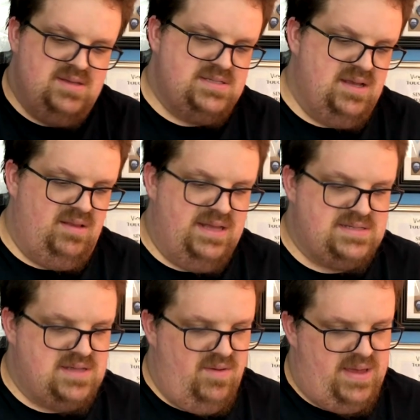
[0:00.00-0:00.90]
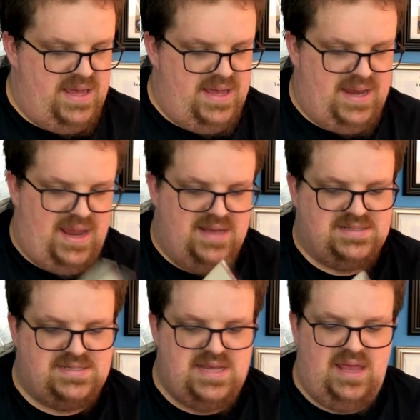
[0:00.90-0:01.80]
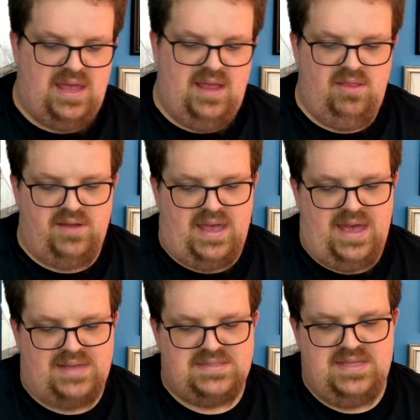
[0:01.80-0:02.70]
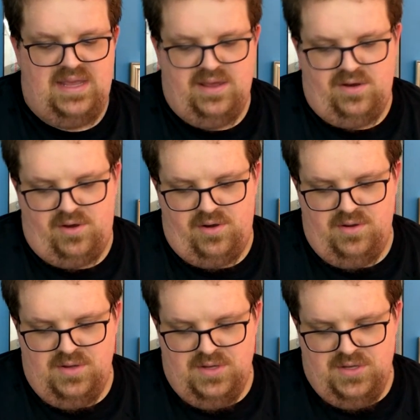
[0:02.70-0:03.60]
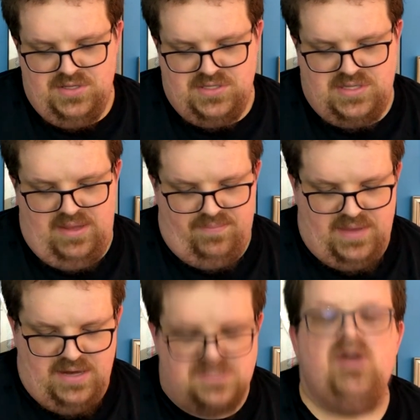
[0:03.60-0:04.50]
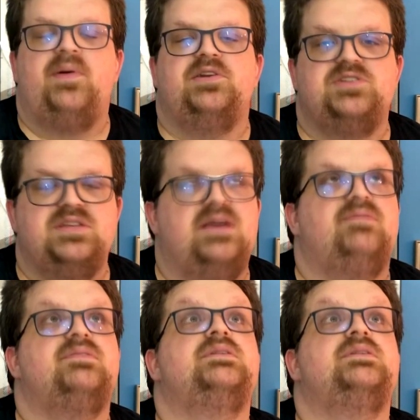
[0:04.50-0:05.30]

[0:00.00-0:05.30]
So let's go ahead and take a look at the inner sleeve. There's no inner sleeve.